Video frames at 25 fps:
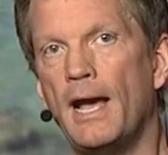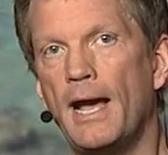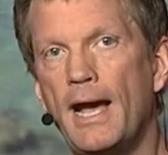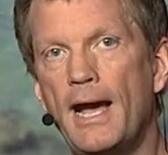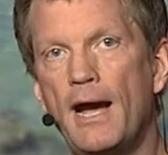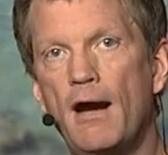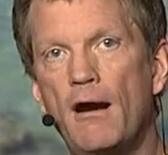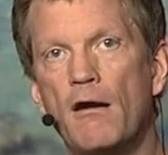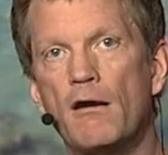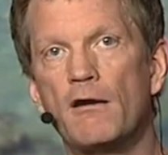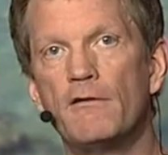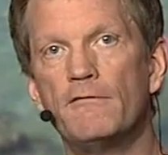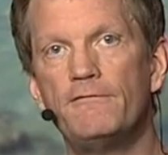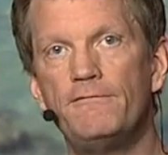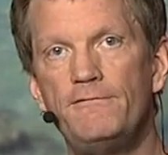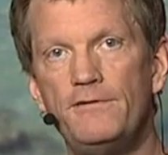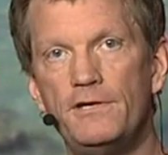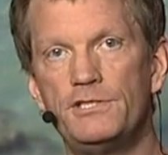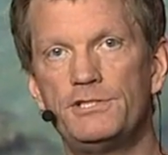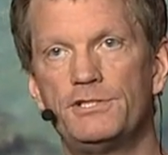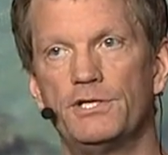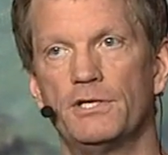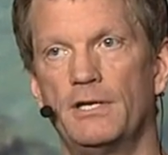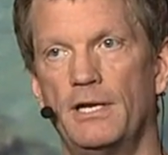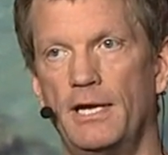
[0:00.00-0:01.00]
Our
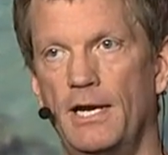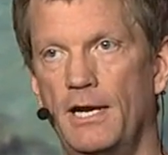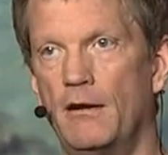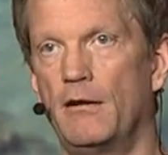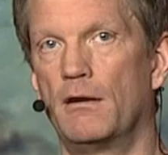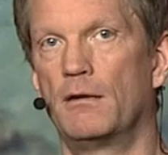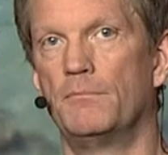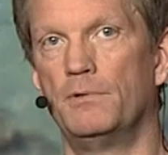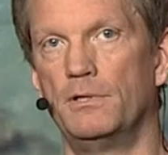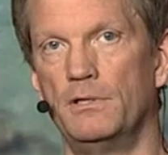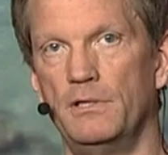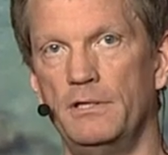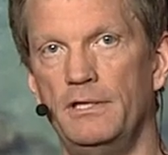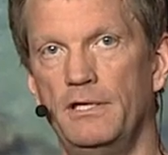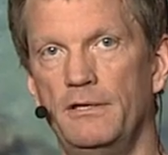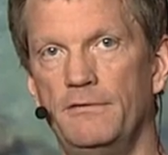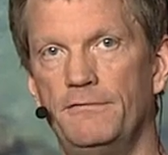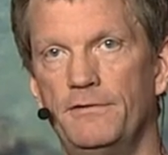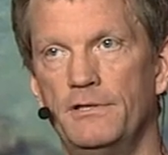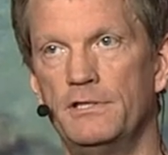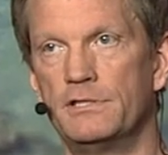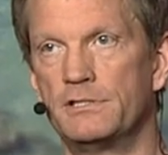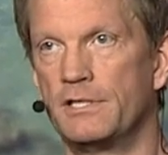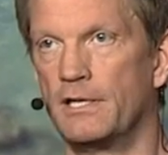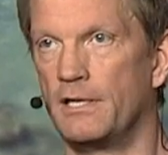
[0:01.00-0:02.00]
vision, our belief,
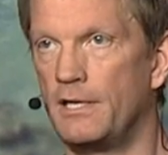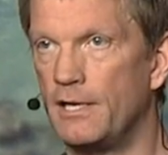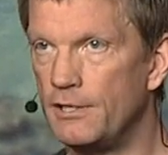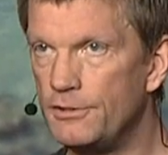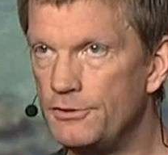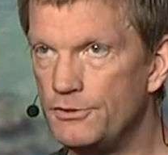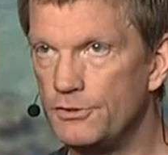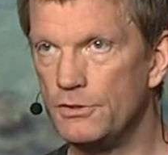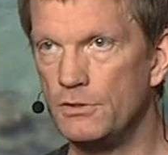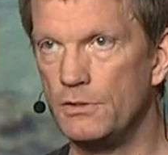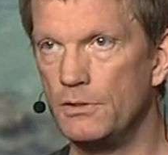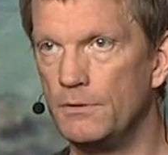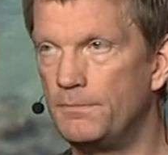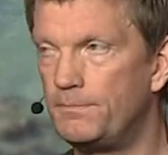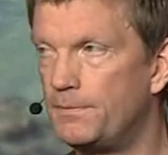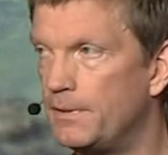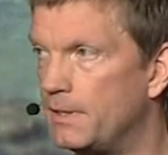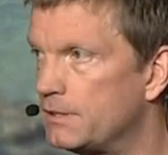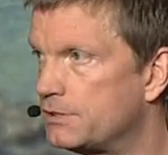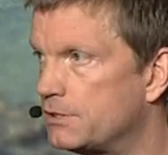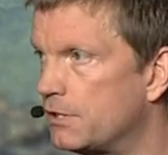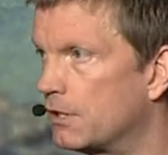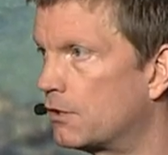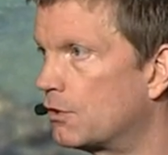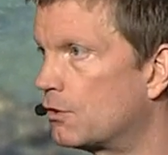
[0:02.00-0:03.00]
is that Hadoop,
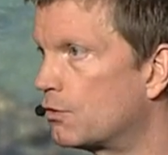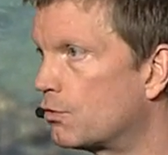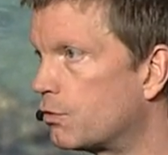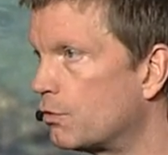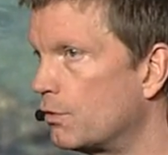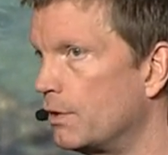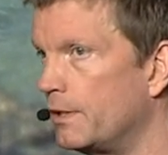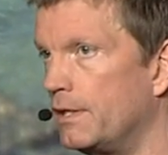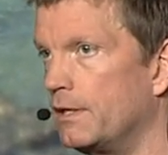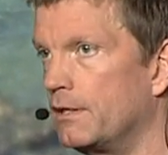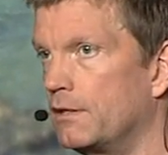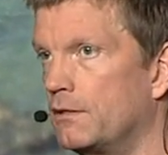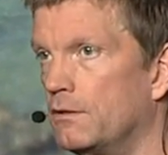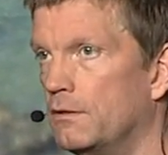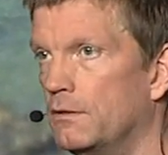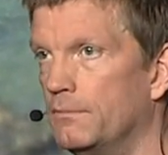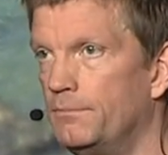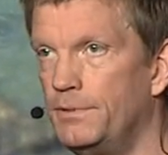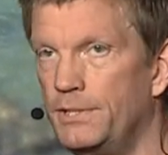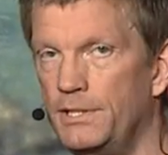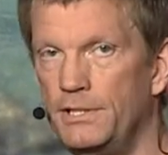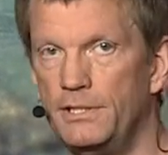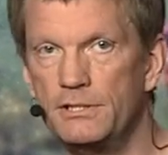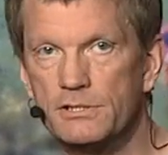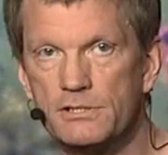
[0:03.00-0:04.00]
as a critical
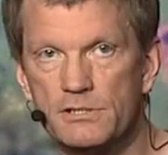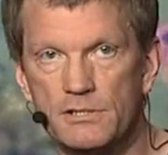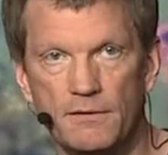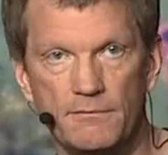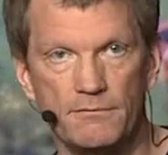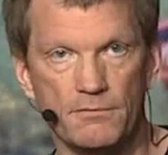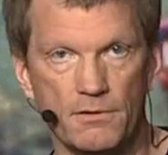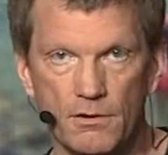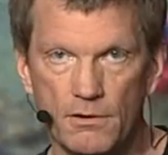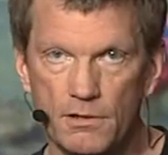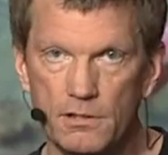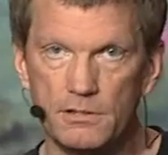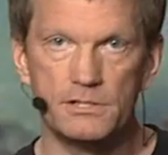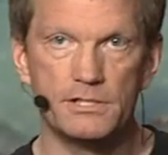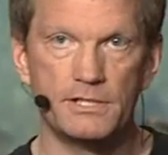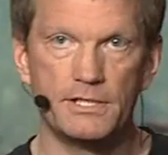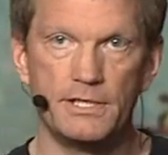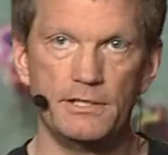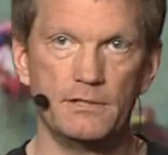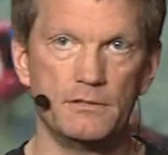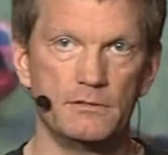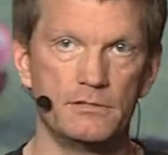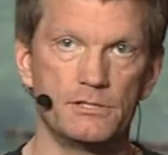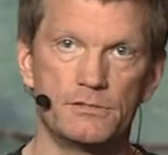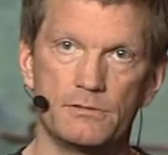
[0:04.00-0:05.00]
piece of large
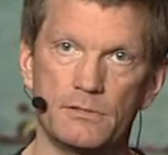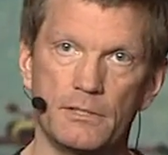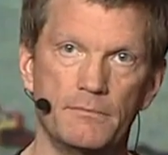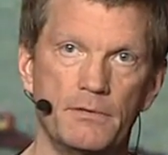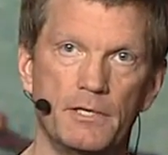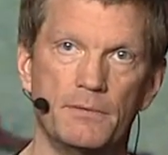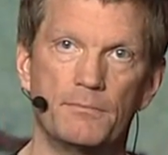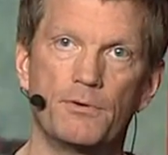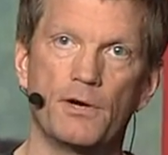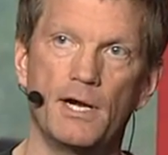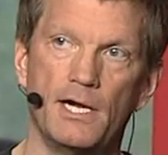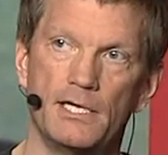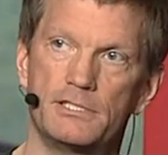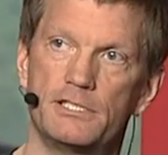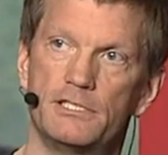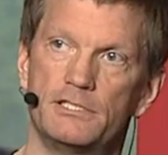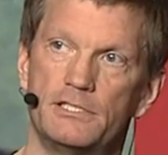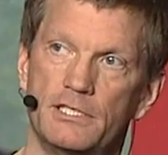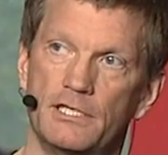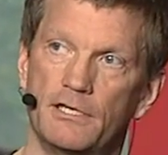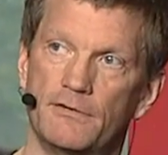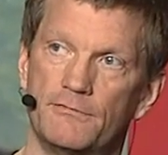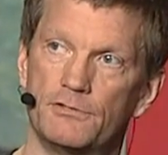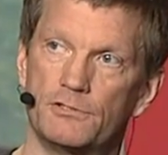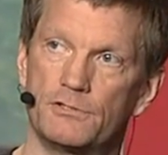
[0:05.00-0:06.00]
scale distributed
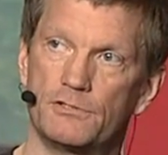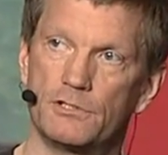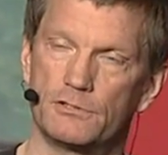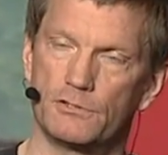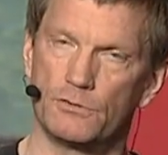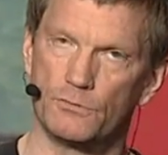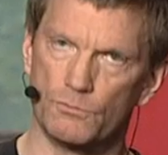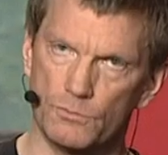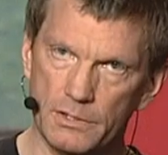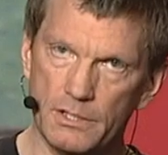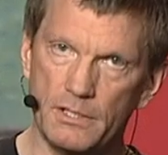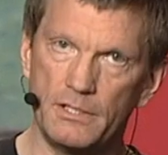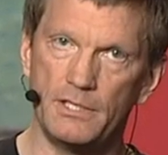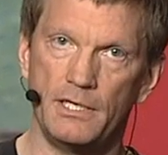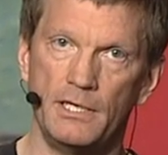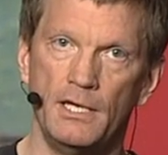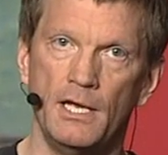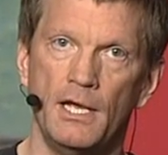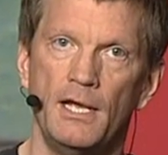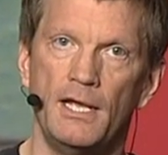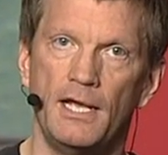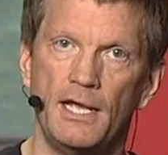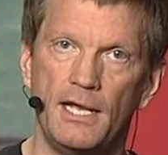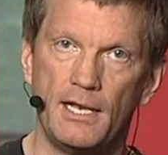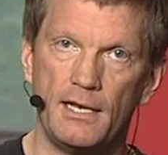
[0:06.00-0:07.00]
processing infrastructure, really
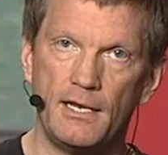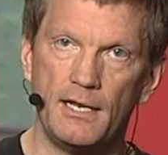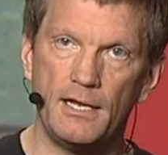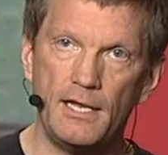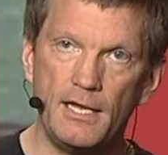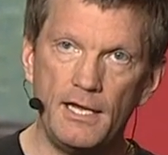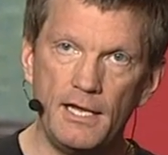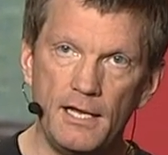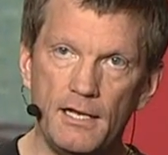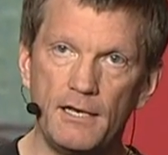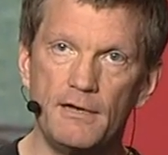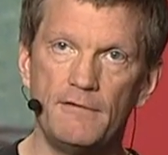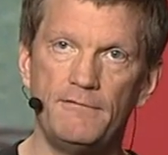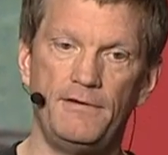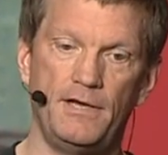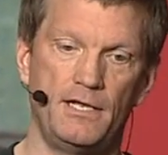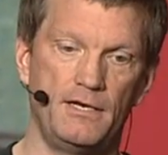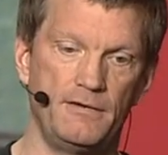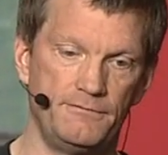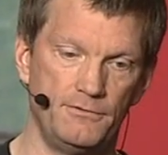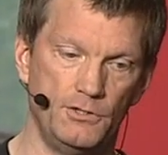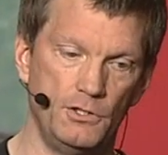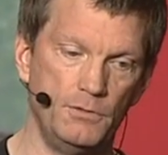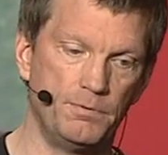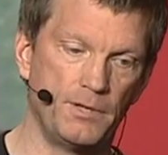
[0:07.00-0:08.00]
an
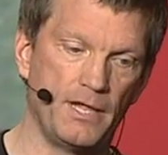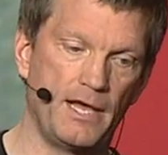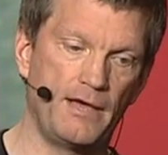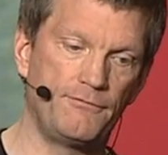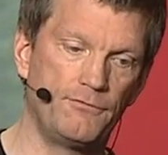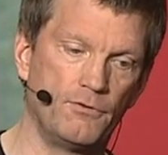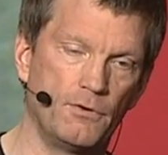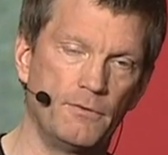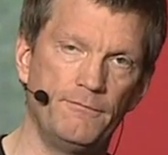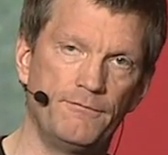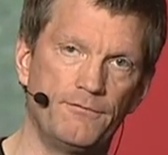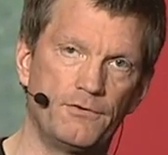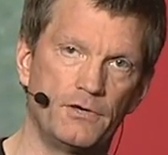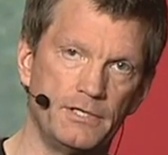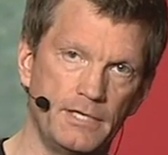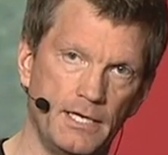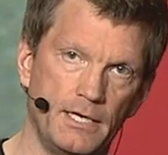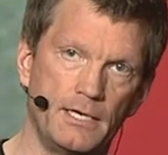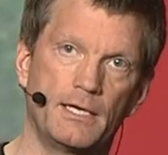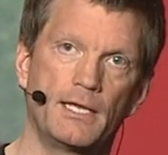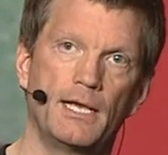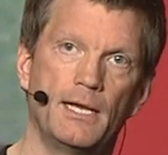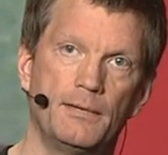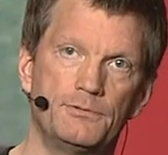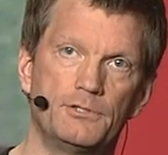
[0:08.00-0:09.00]
innovative new platform for
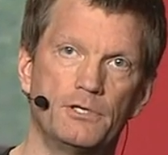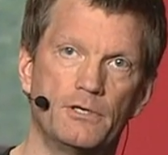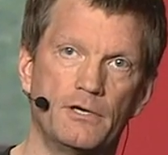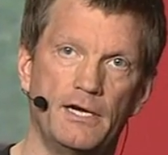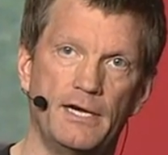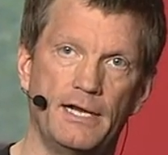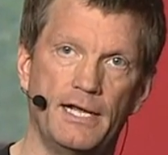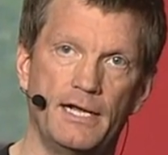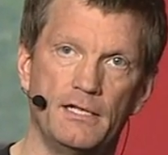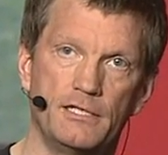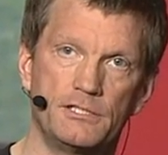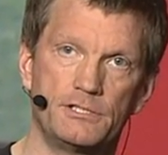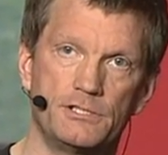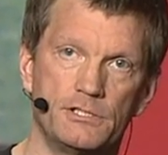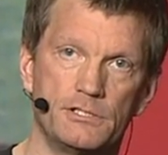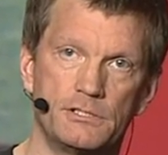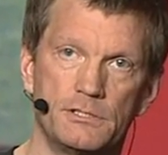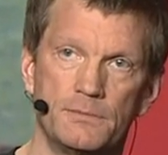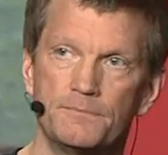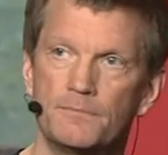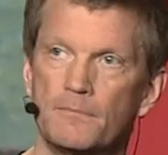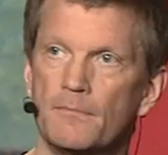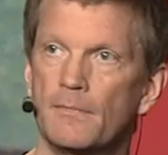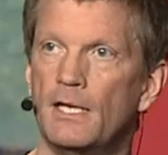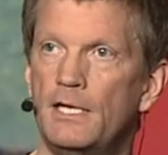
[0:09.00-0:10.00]
data capture and analysis,
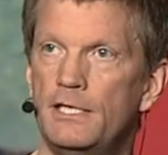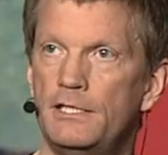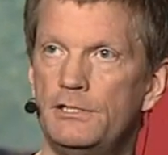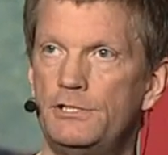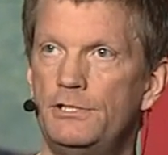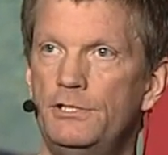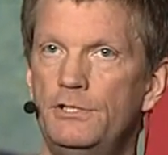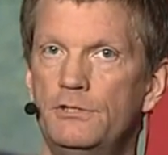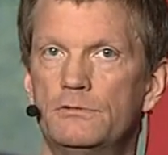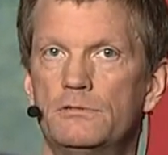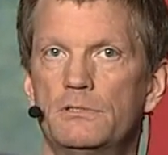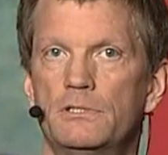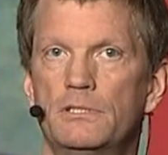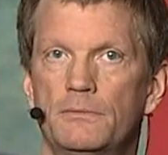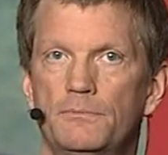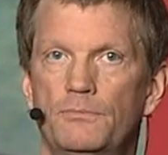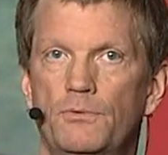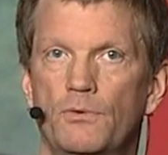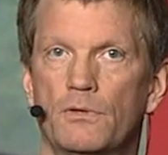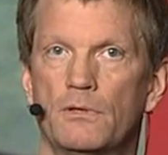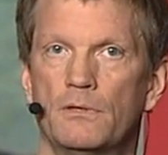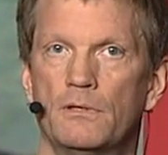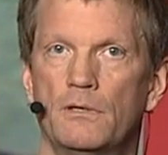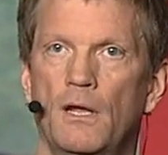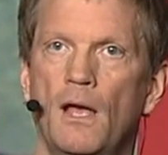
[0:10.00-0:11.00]
is hugely
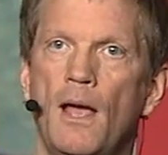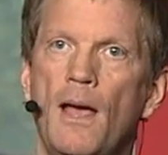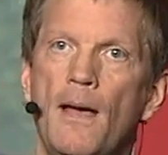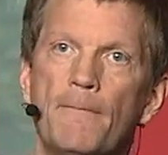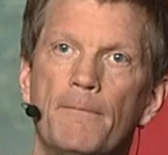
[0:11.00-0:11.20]
important.